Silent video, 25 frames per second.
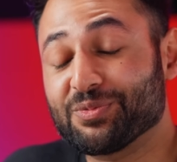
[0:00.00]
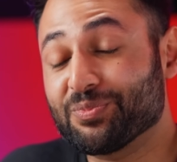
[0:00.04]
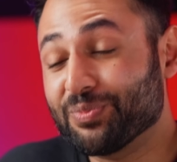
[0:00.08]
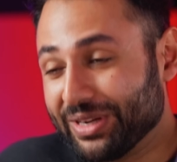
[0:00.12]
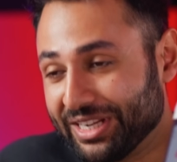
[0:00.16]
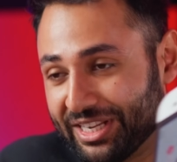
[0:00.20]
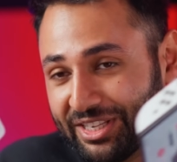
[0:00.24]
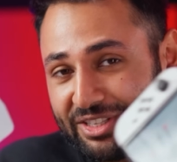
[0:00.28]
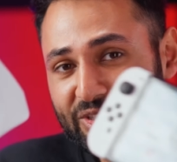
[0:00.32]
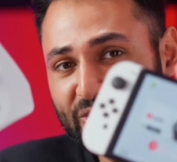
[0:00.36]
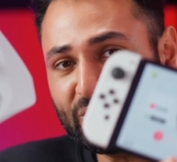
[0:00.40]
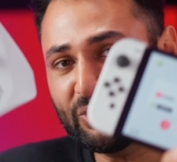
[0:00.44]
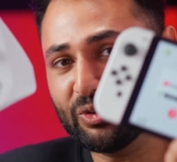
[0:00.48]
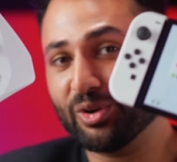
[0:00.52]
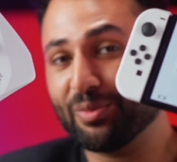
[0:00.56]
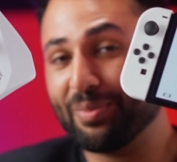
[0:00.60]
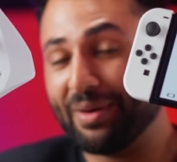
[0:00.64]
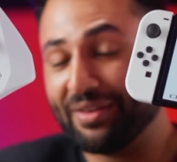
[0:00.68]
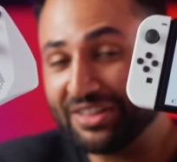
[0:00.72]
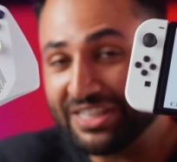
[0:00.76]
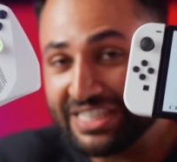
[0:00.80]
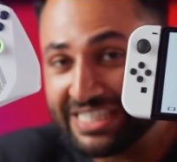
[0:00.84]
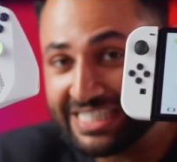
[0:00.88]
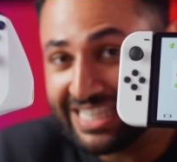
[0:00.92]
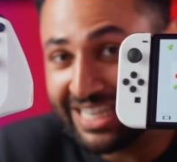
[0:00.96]
we need to talk about
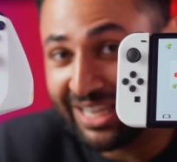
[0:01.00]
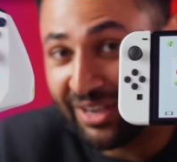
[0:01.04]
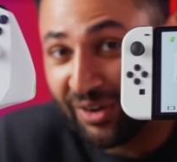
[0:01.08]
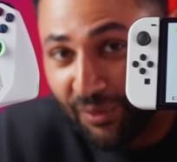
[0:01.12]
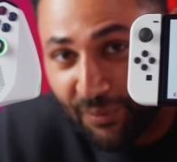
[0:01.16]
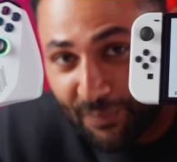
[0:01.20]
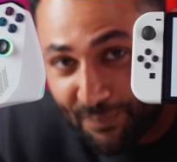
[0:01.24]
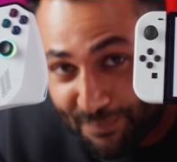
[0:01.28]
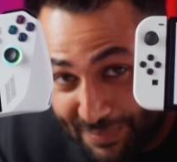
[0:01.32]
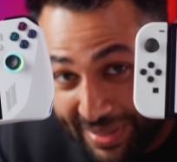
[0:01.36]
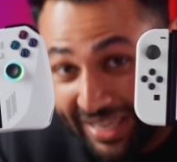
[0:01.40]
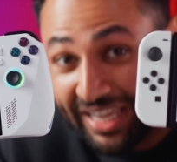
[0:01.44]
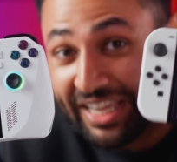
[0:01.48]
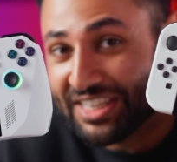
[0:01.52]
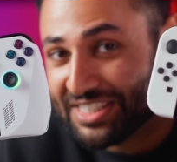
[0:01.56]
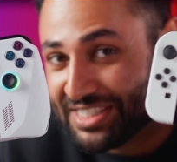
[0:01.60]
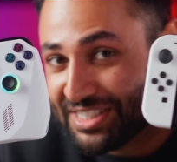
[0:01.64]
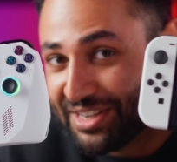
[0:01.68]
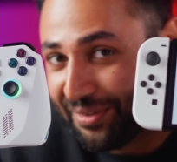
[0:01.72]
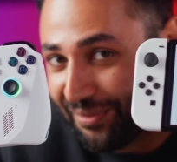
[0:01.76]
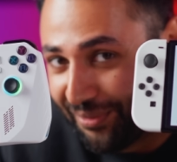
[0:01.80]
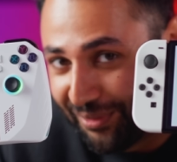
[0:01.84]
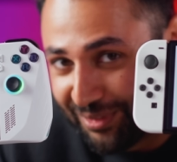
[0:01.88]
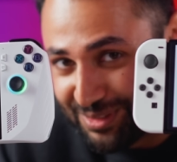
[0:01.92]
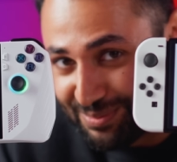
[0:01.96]
the single biggest
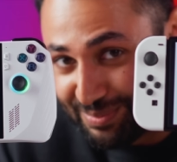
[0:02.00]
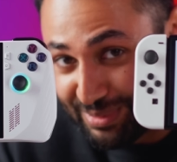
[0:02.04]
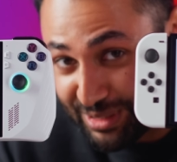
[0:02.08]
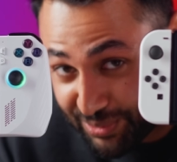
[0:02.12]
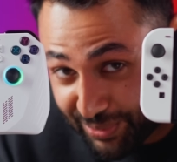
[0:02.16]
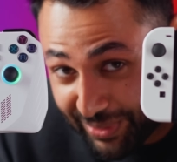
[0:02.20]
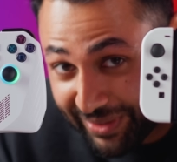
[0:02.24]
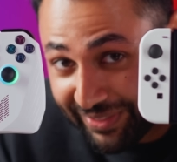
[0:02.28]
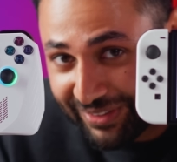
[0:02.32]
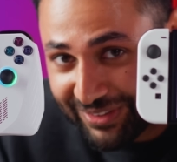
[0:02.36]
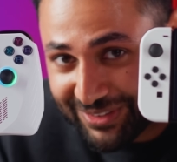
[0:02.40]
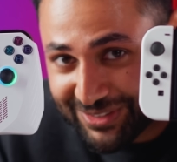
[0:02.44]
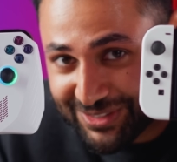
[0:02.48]
difference between these